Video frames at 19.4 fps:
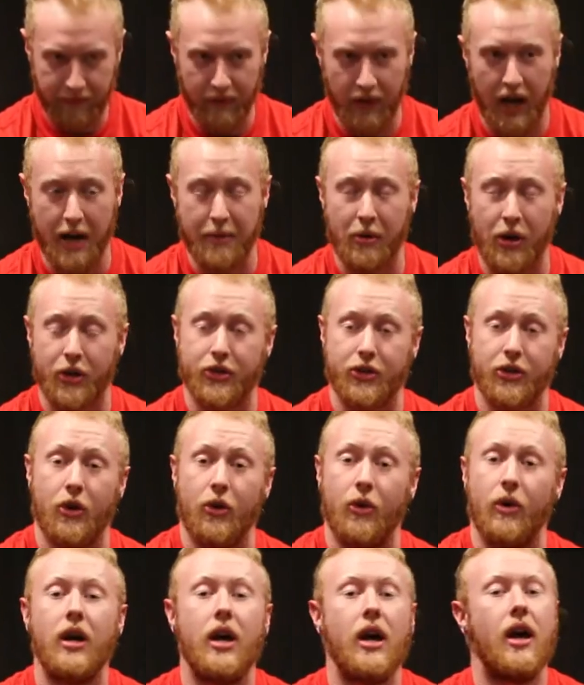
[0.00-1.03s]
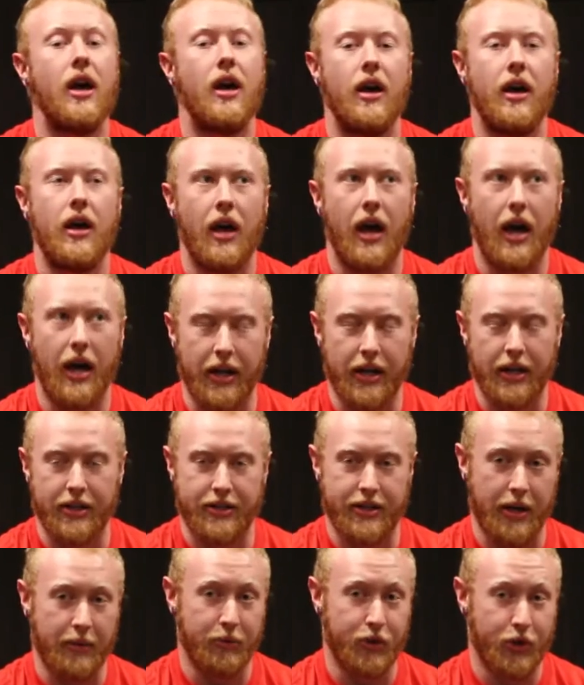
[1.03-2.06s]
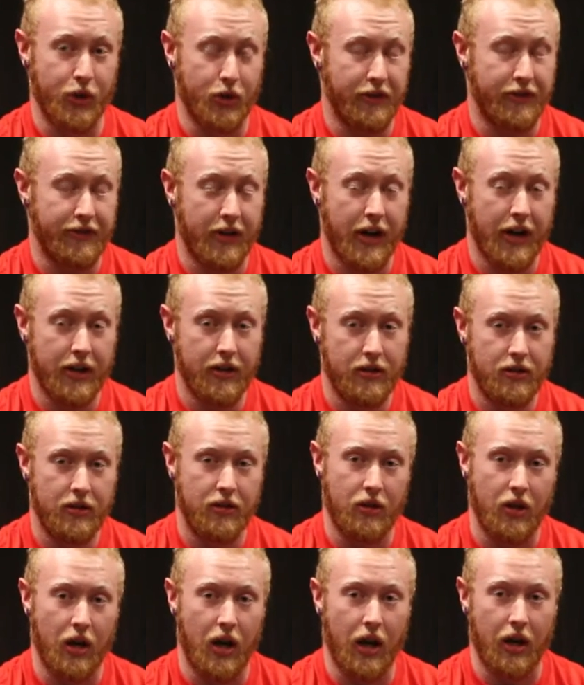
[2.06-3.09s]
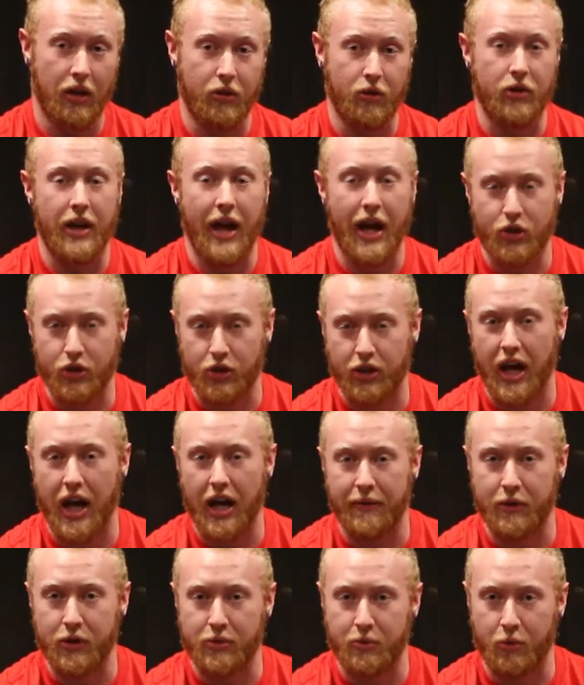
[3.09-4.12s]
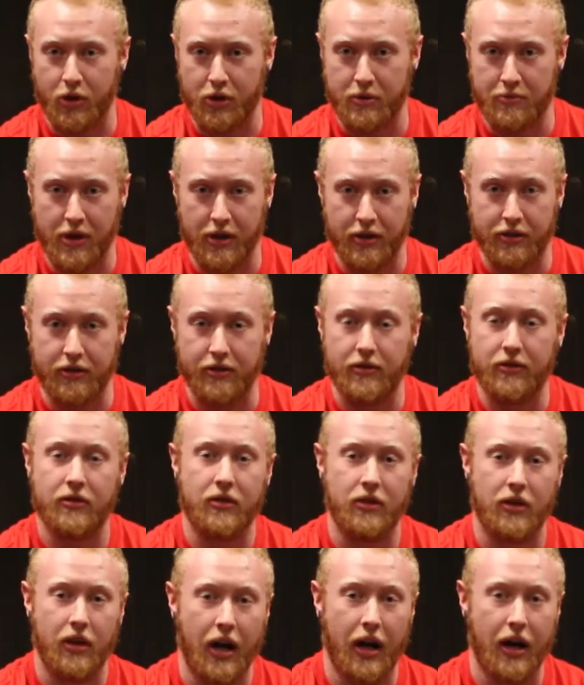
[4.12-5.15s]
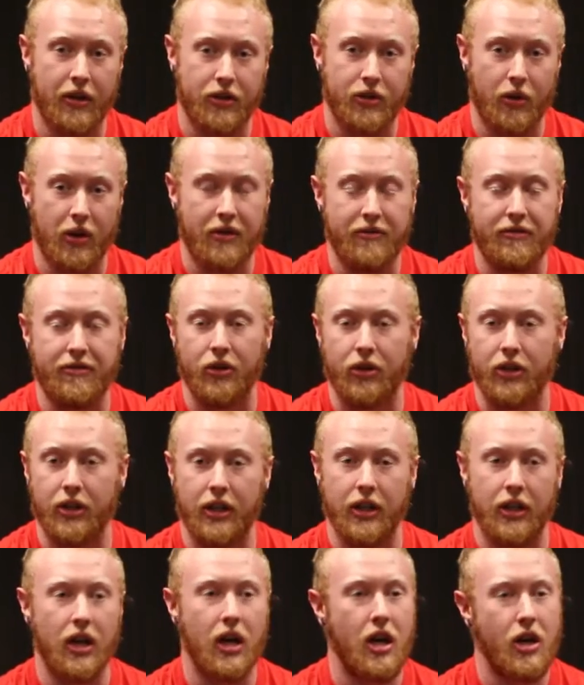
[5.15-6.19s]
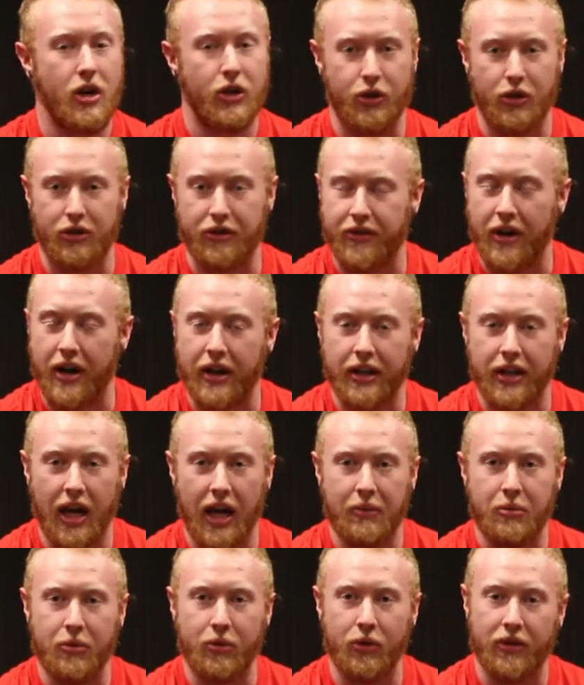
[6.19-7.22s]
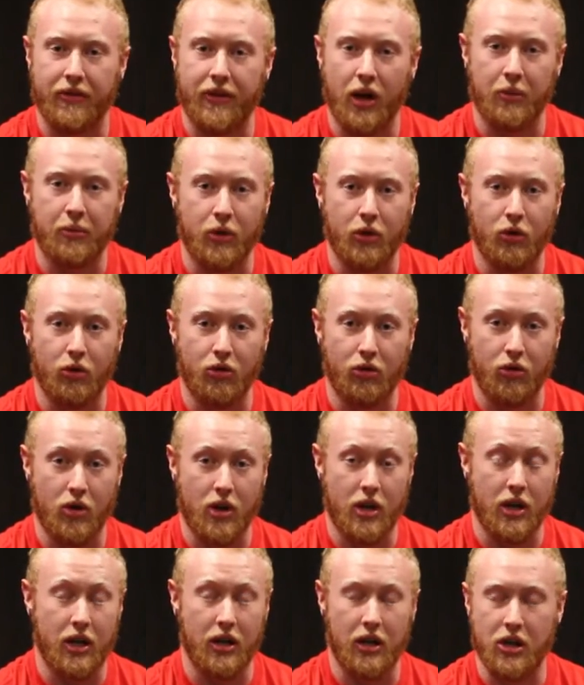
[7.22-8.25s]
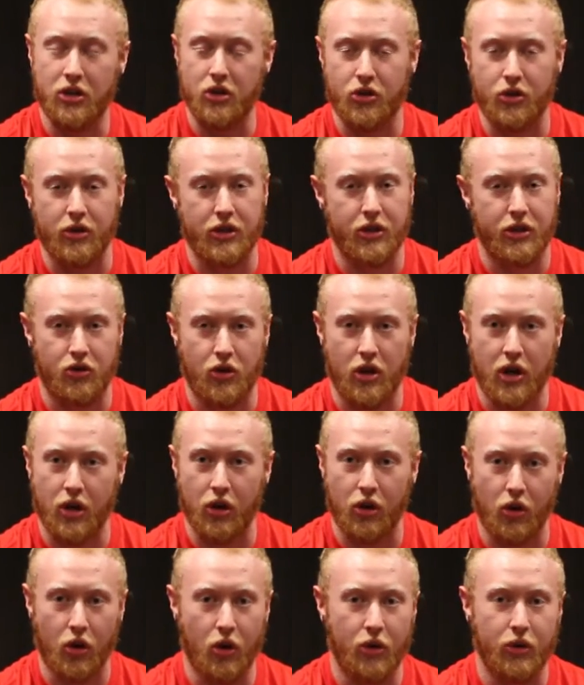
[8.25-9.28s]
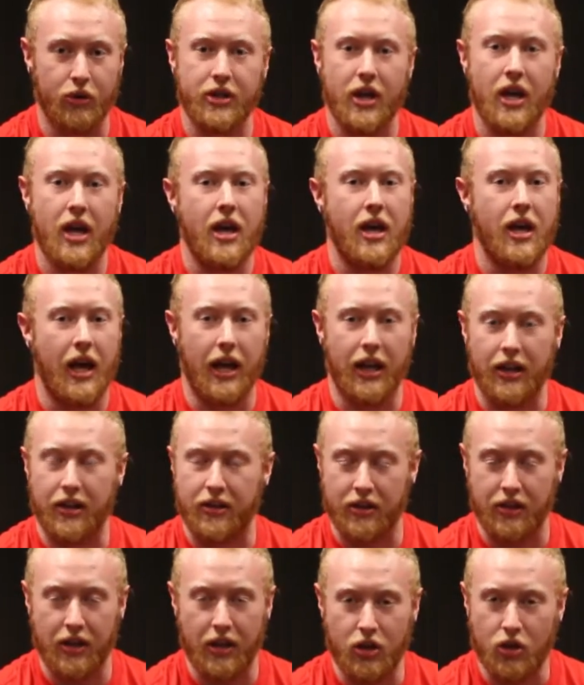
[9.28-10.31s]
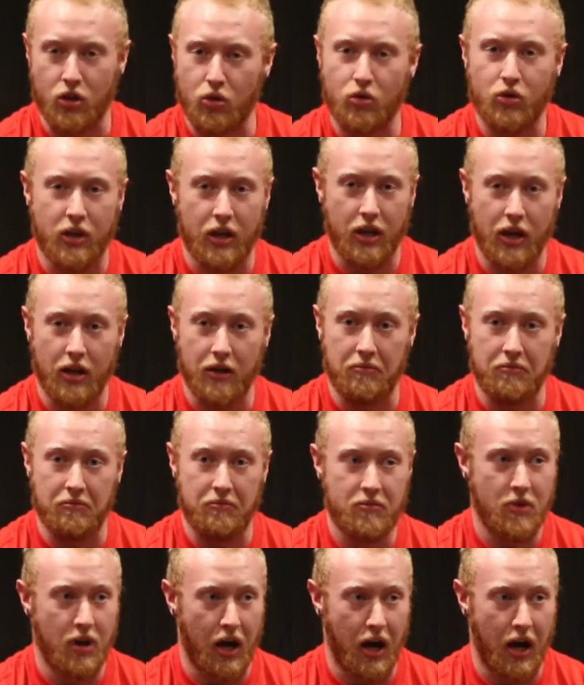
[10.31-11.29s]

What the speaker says: I'm also NASM certified through the National Academy of Sports Medicine. So I'm fully certified and capable of helping you through any injuries, training goals, anything that you can